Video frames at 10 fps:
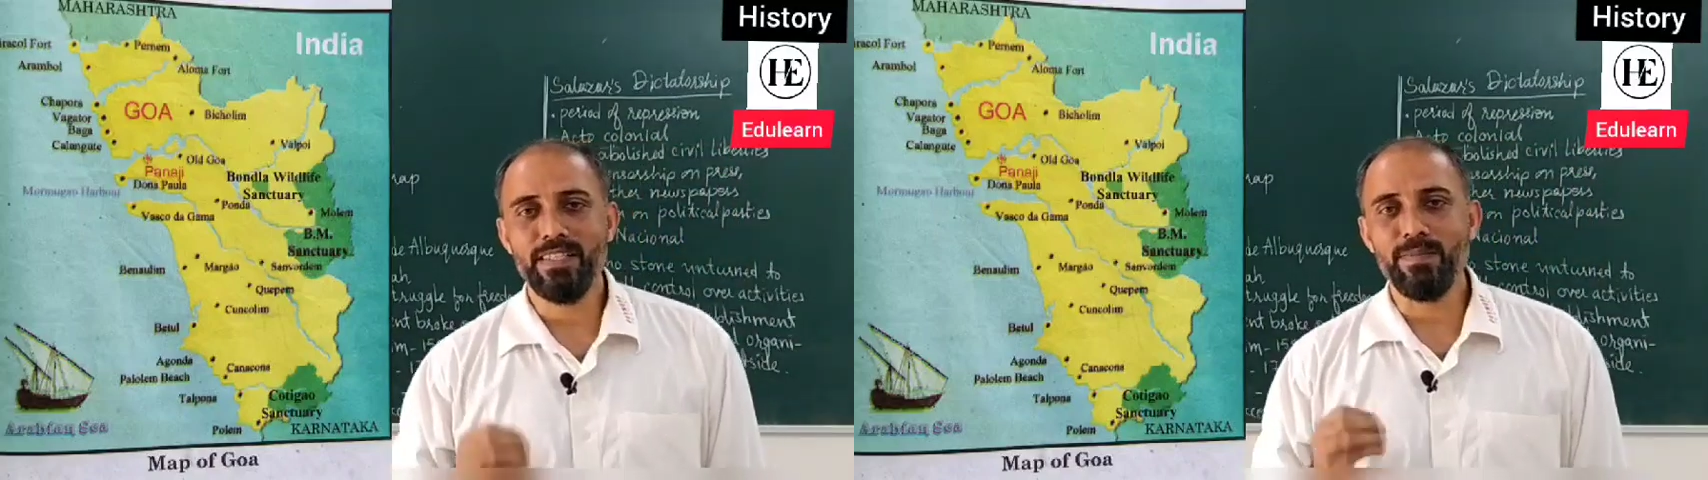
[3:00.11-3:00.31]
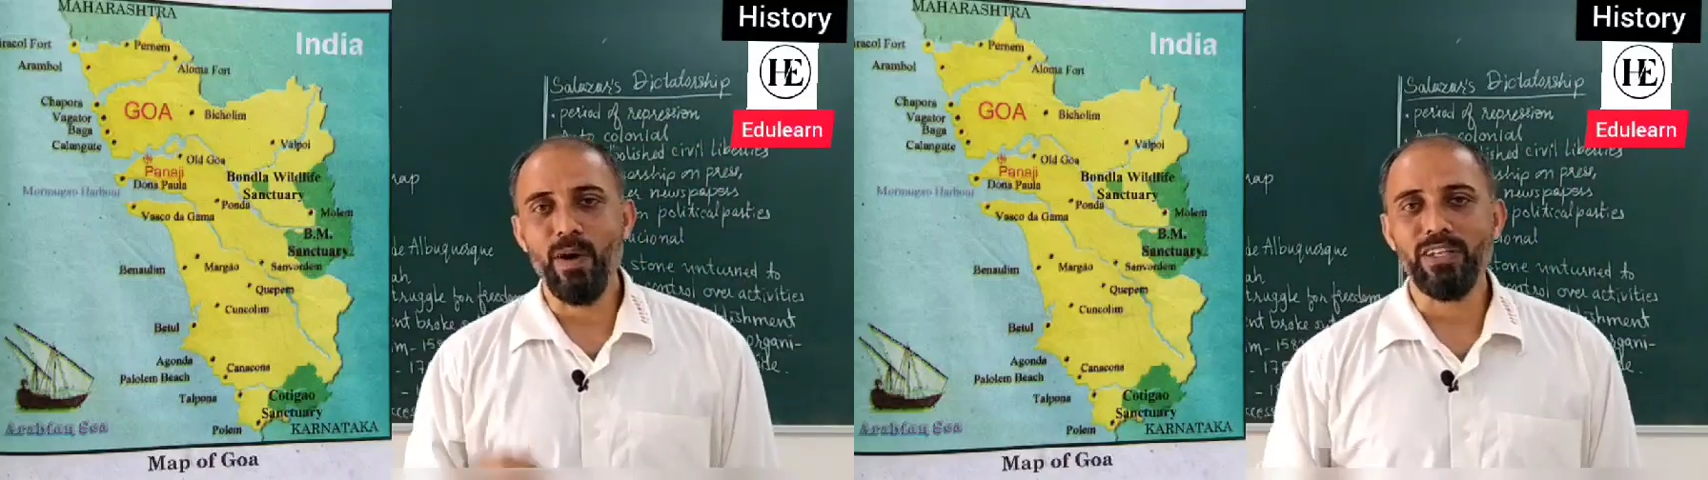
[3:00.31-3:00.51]

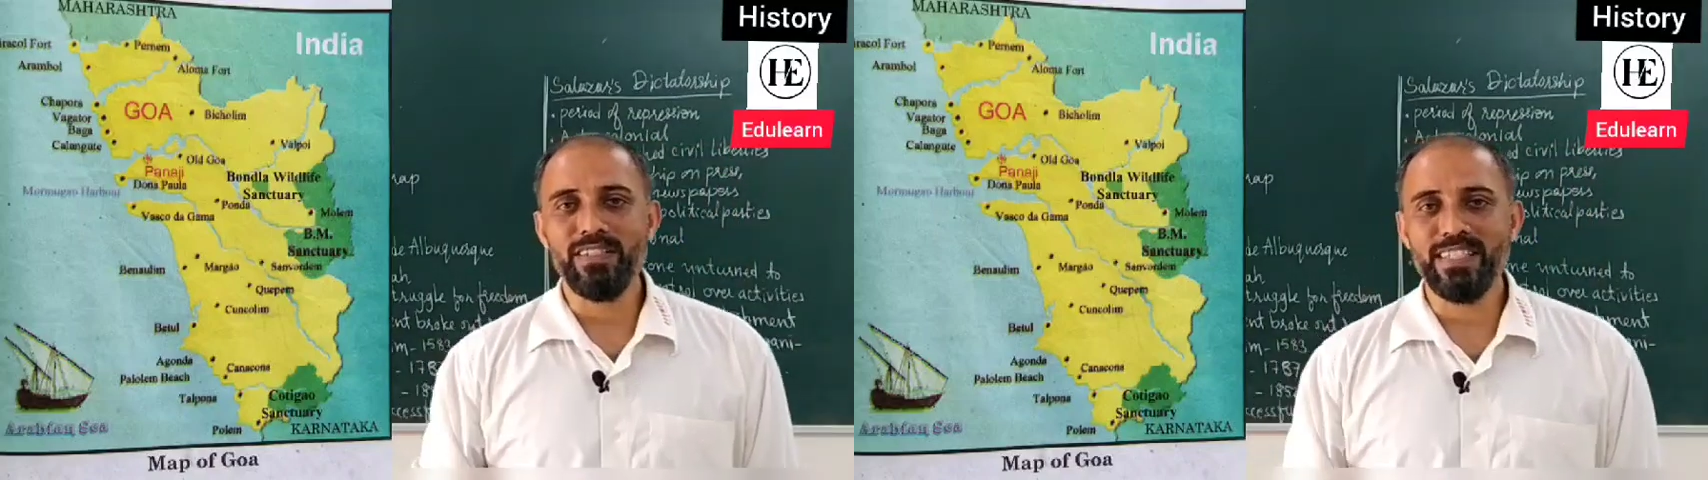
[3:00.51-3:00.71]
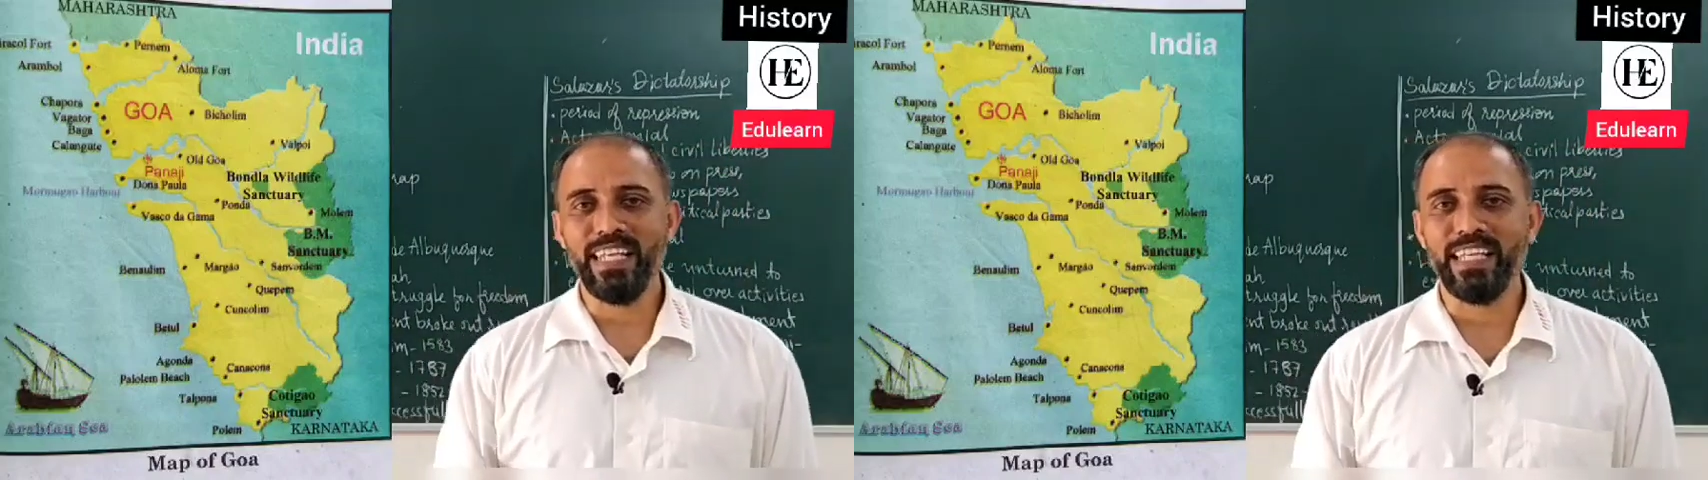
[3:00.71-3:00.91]

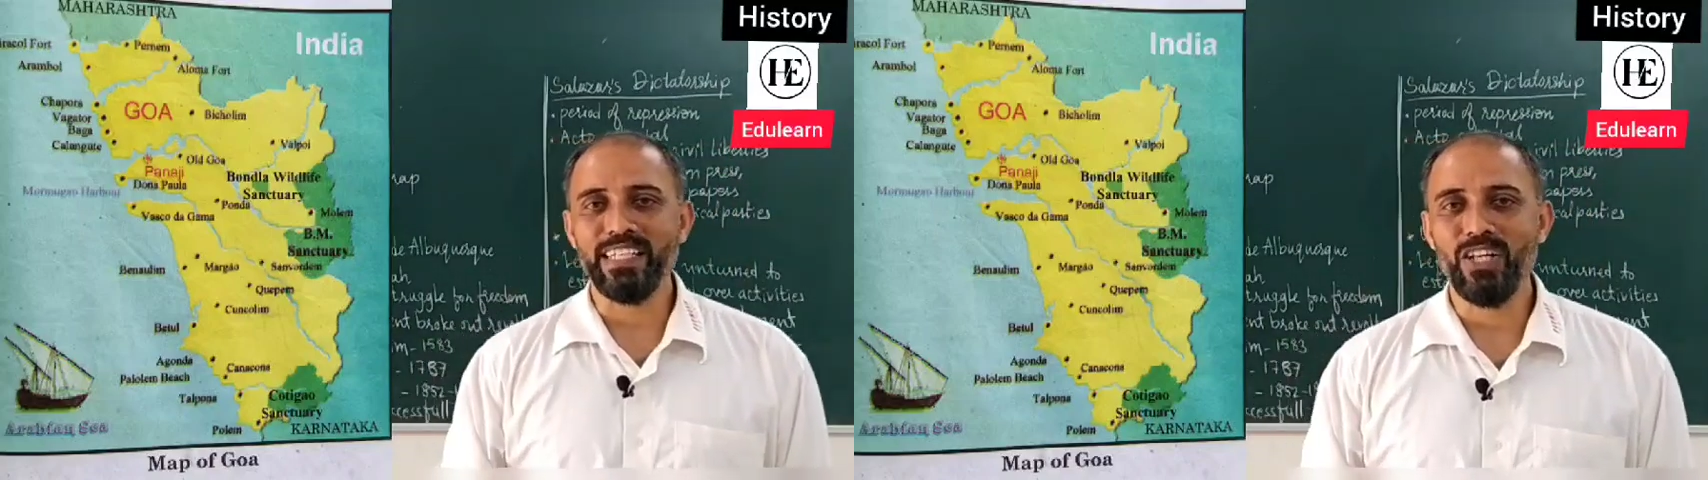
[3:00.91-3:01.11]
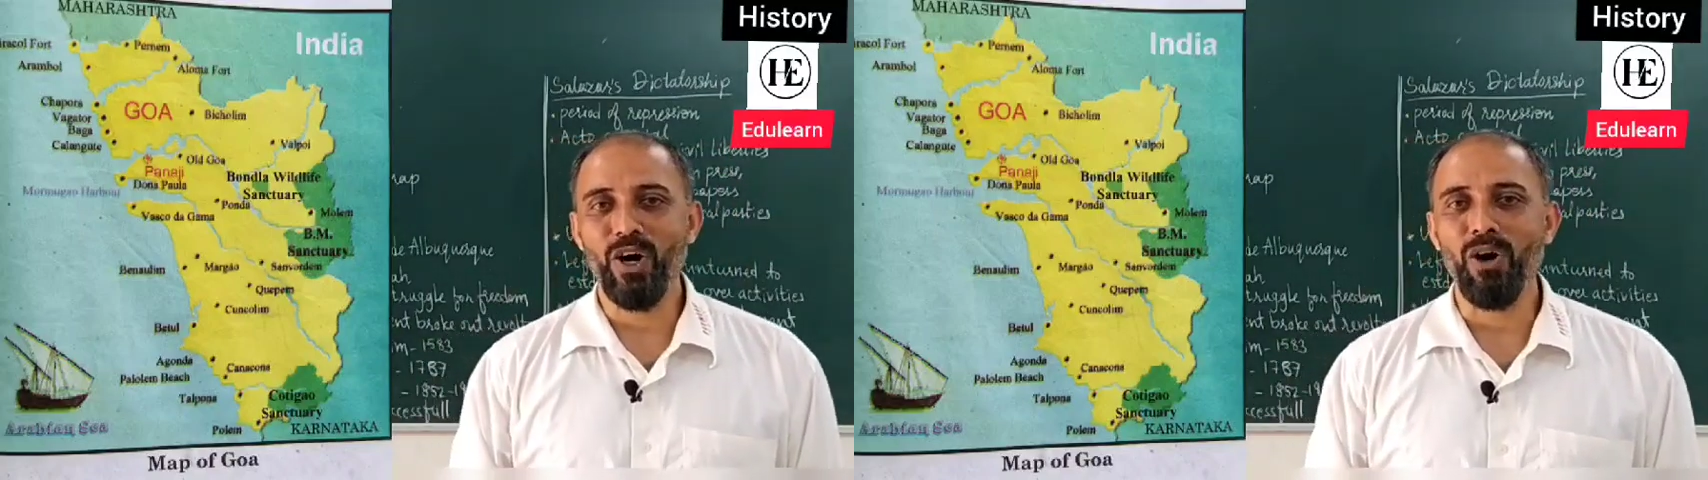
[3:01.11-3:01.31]
smallest
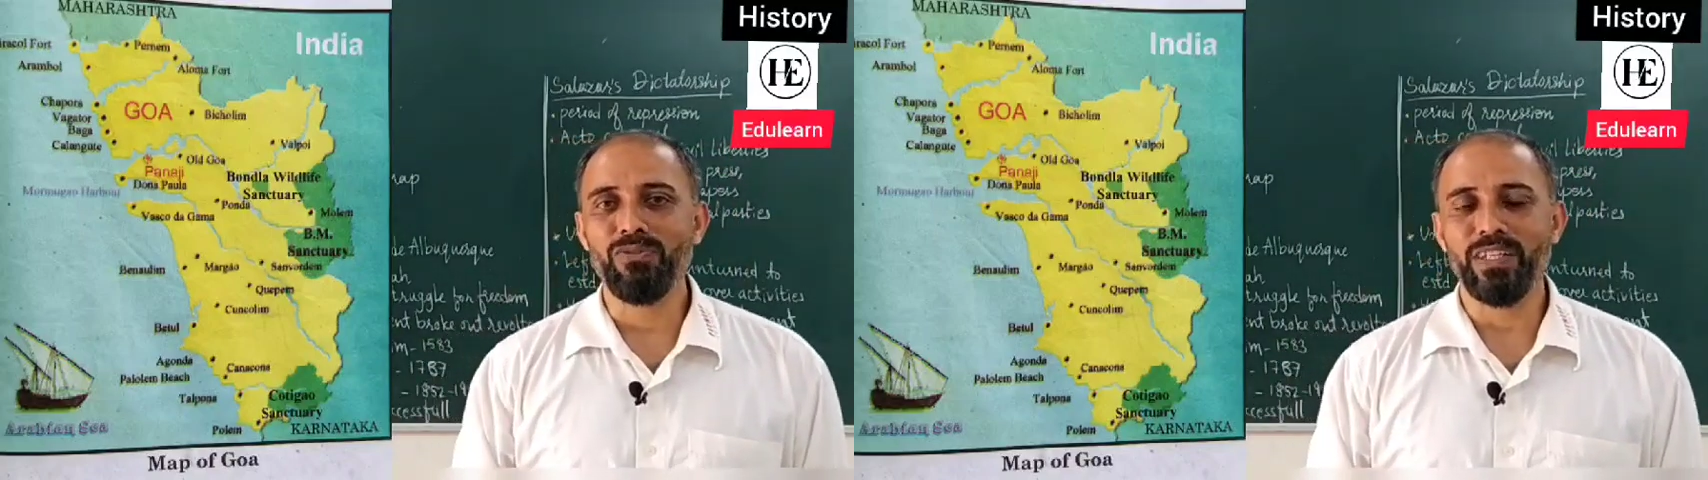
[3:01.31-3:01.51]
state of